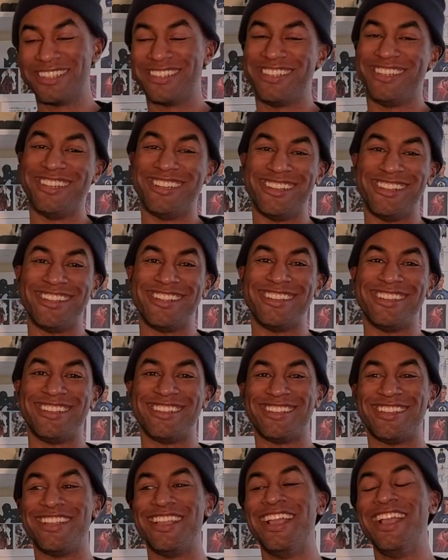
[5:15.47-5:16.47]
You
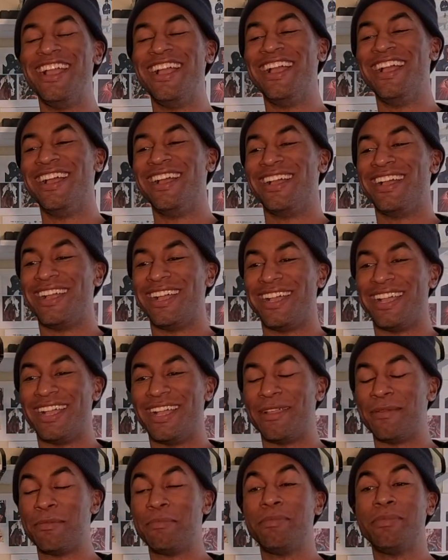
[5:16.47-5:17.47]

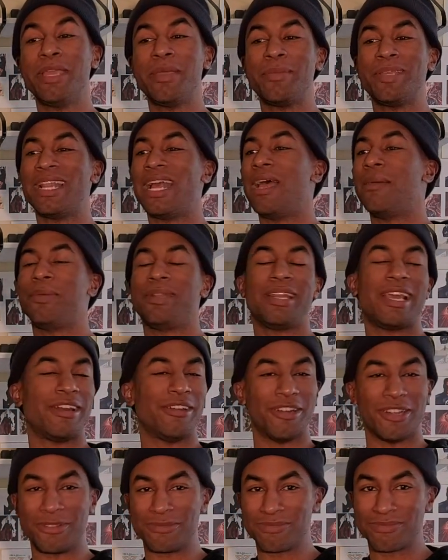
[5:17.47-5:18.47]
know, maybe it happened, I
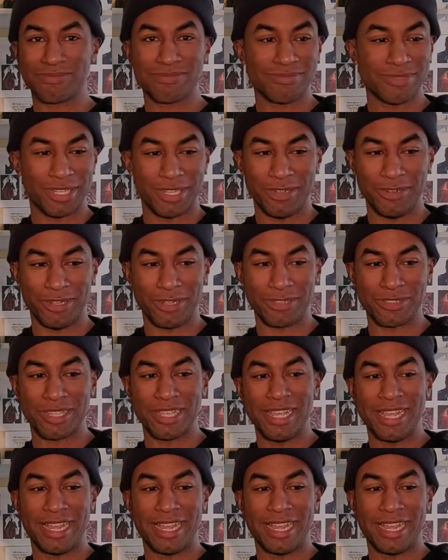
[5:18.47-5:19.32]
don't know, who knows.